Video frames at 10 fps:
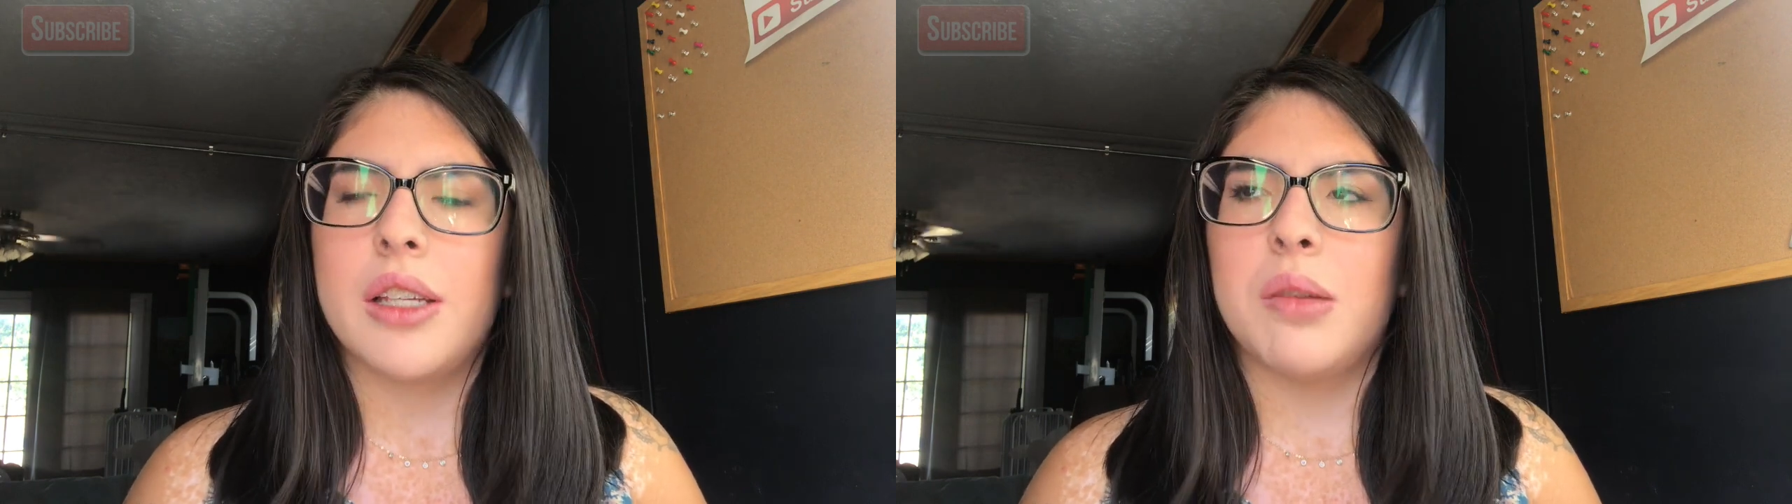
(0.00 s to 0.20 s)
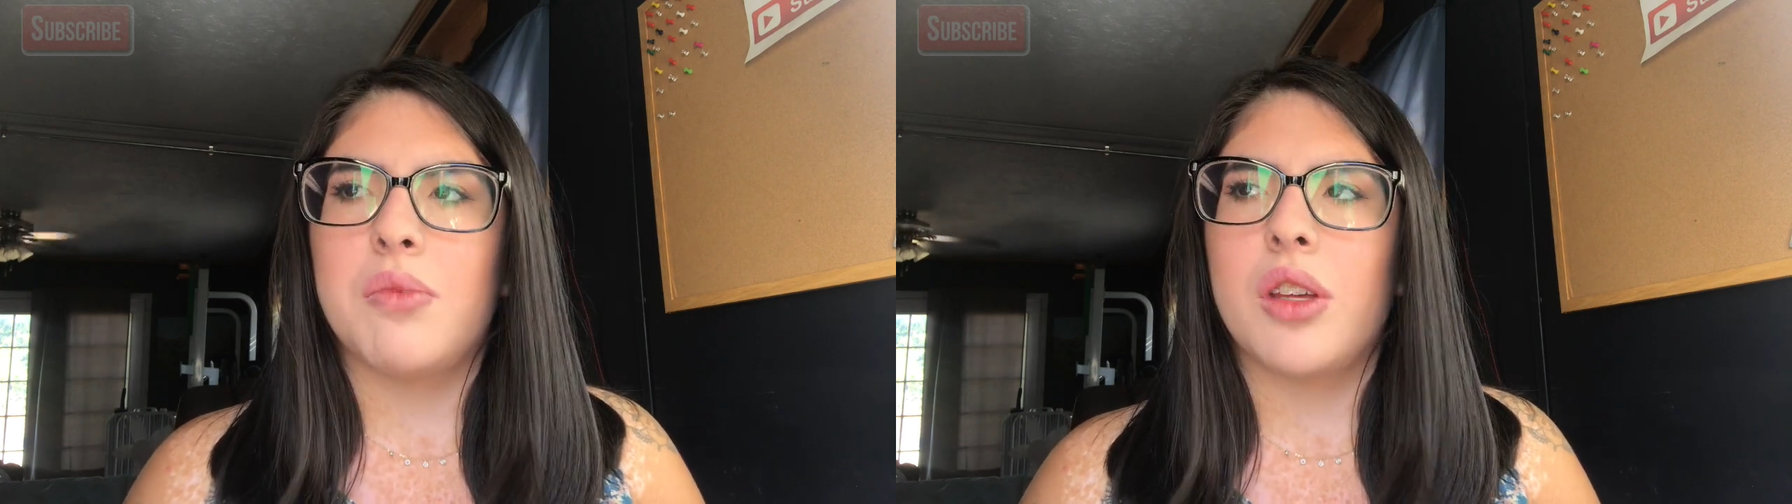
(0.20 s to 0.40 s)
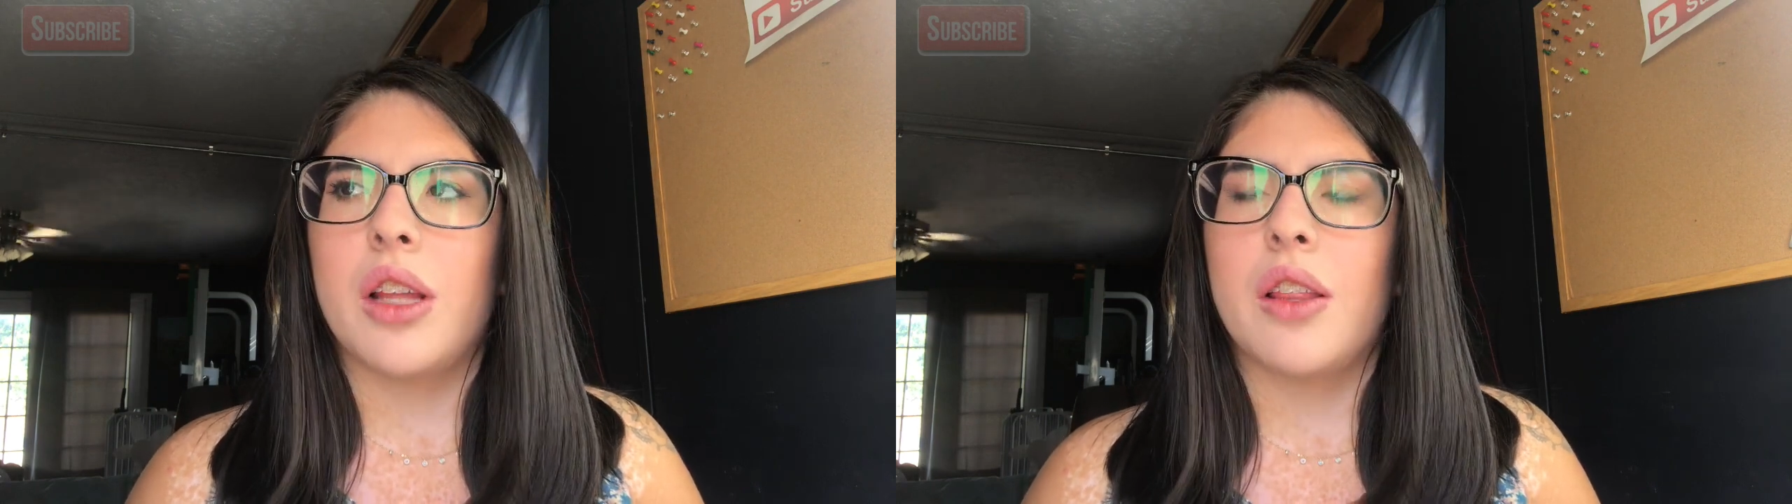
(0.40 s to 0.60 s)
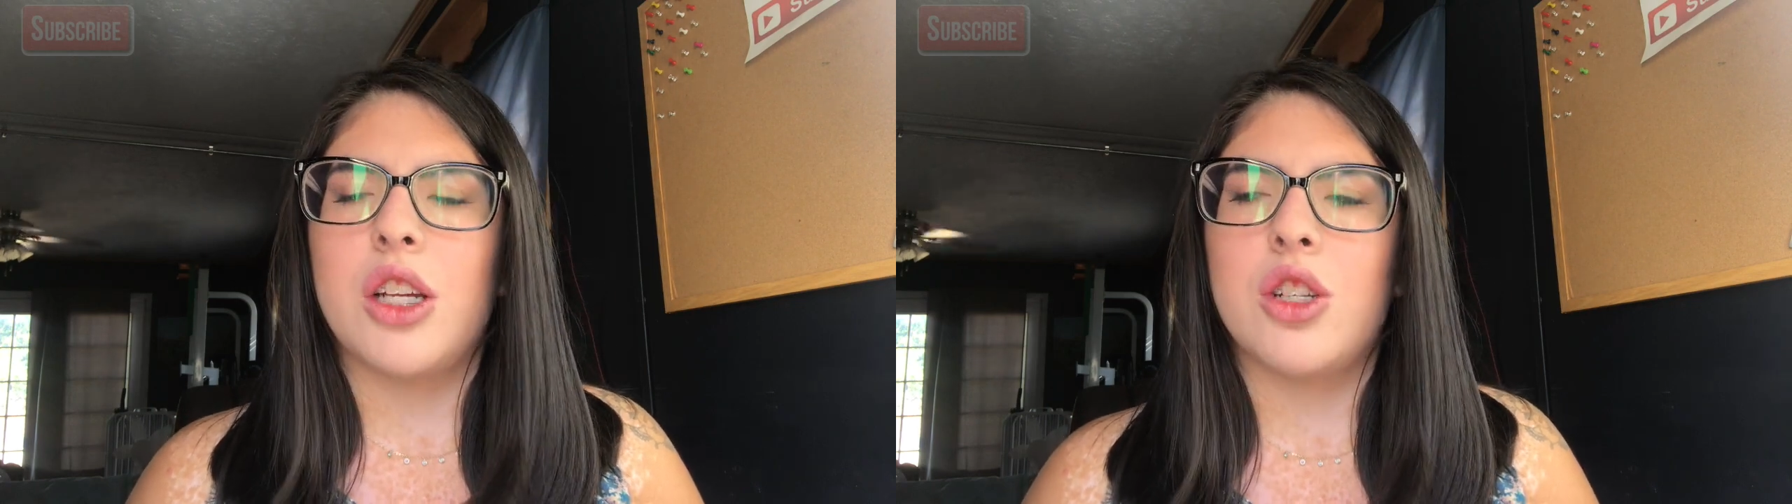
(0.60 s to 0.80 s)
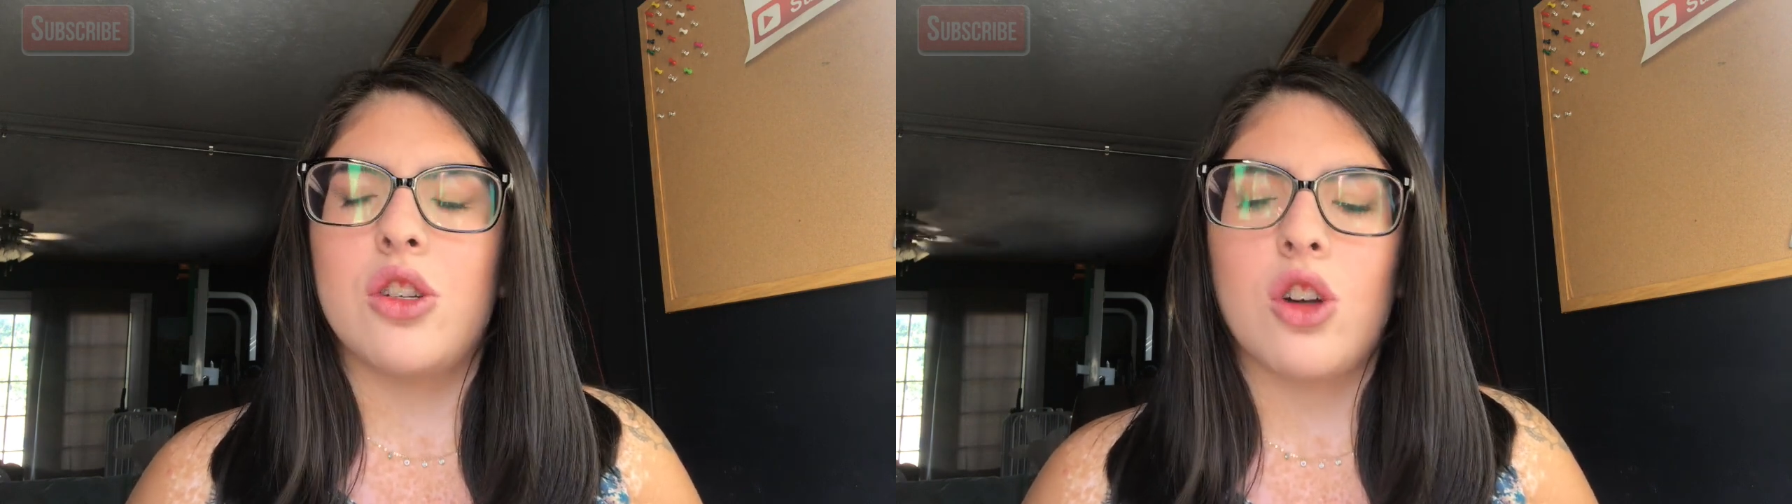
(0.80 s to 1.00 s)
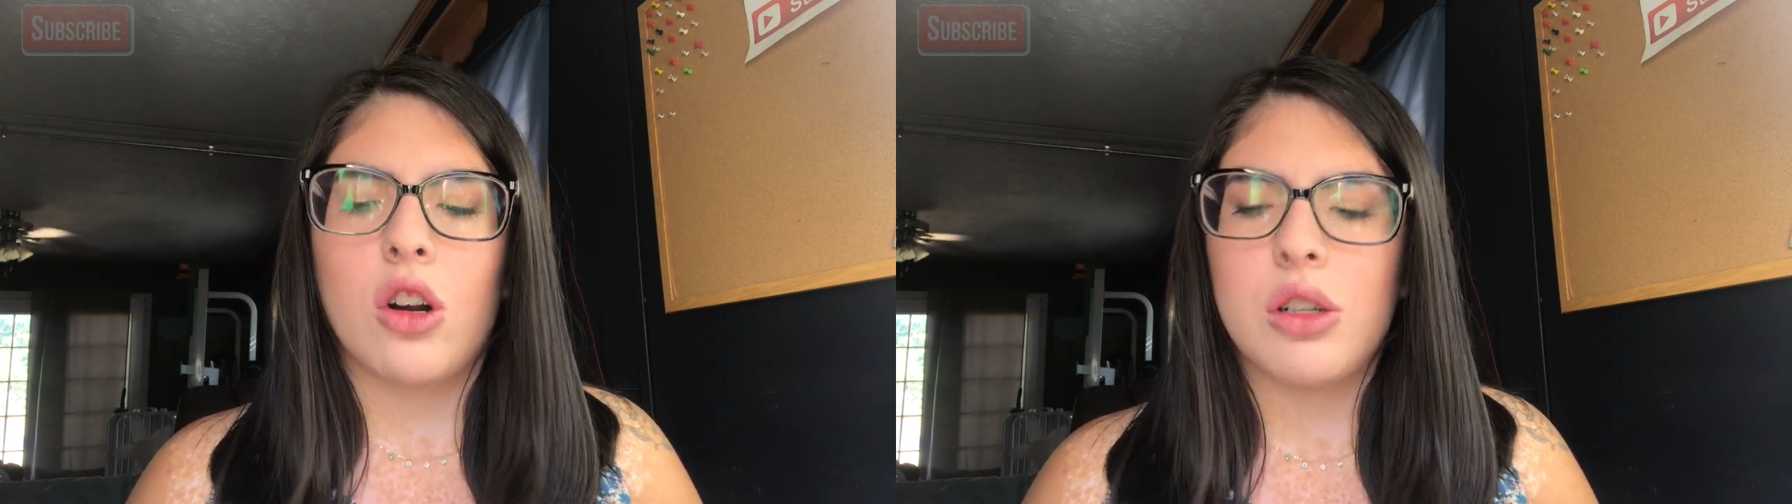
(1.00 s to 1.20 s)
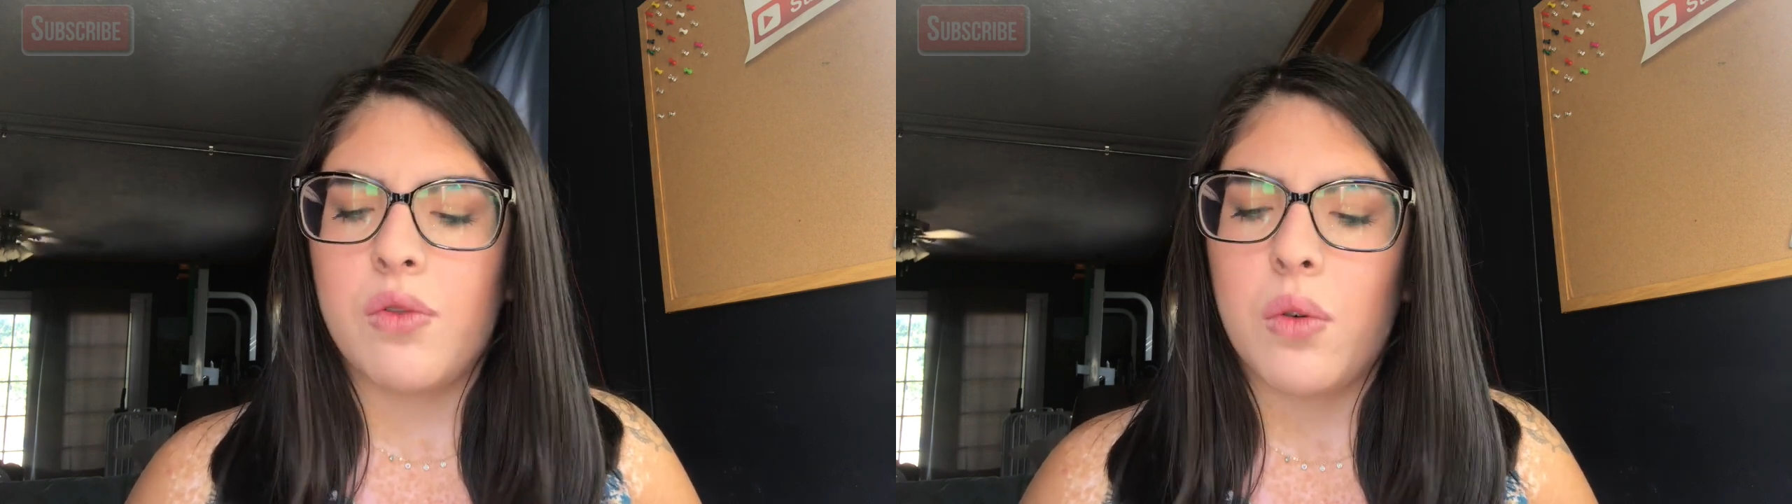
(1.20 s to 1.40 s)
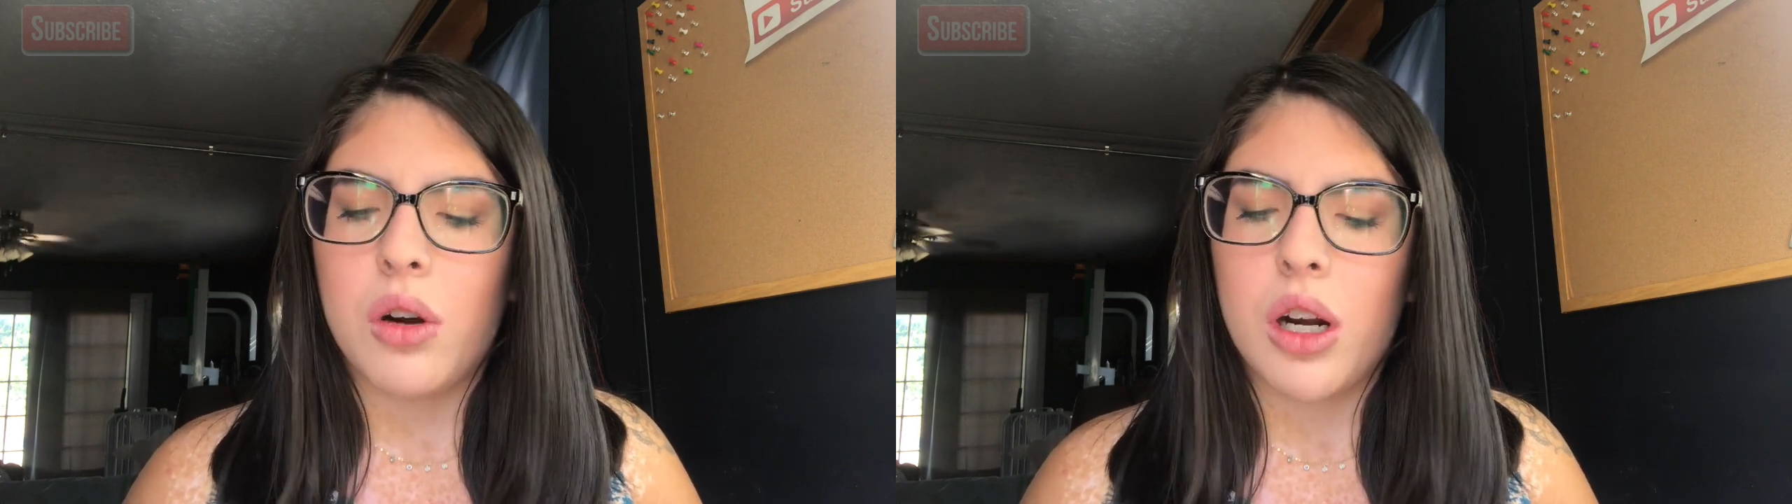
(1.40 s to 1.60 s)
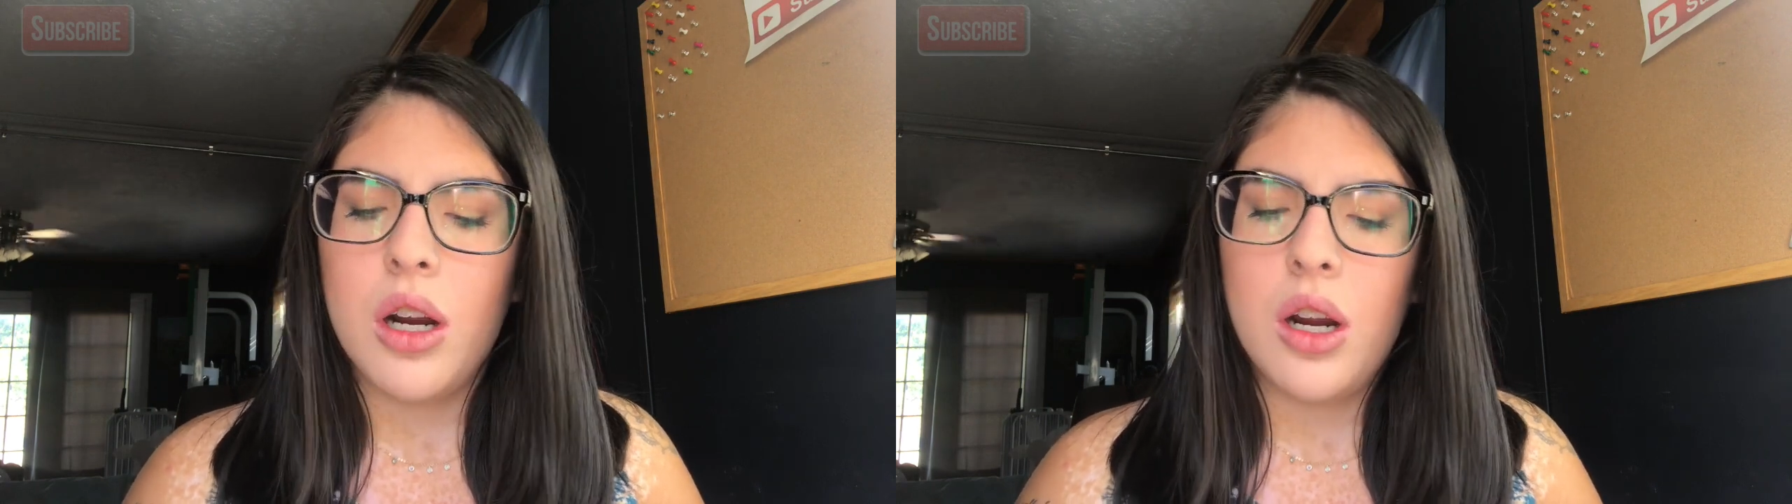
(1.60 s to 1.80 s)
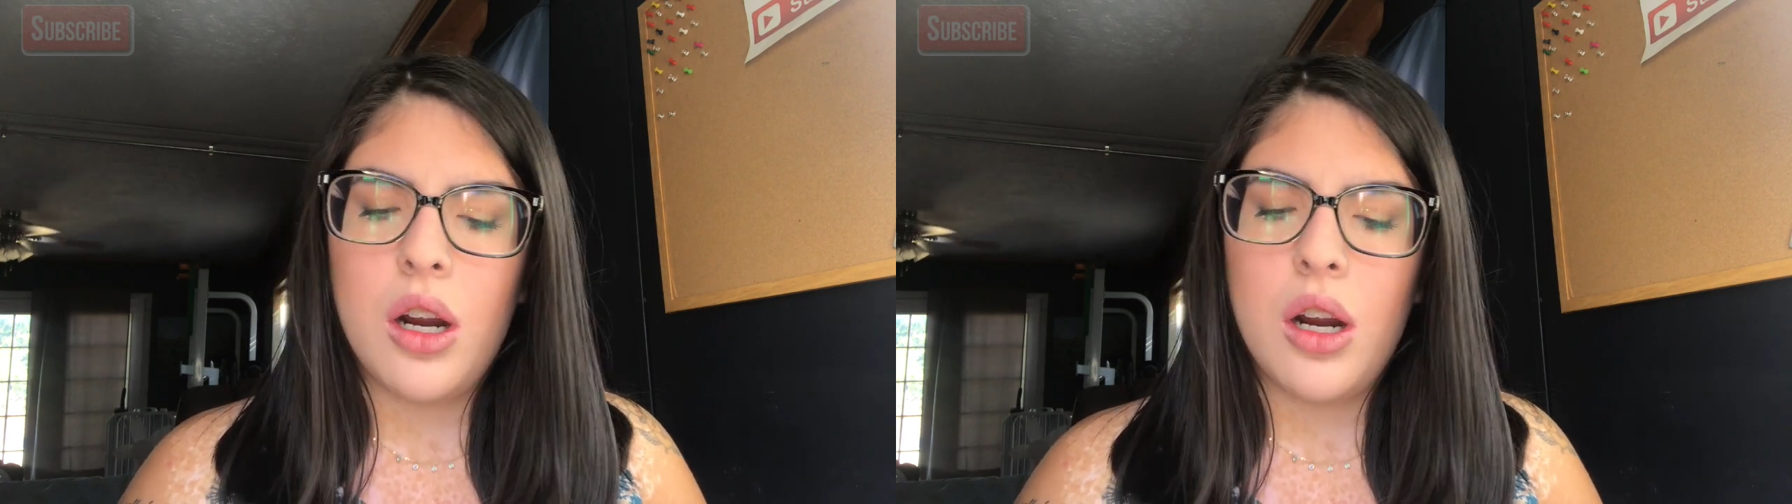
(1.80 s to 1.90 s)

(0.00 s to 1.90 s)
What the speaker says: something that they should charge for,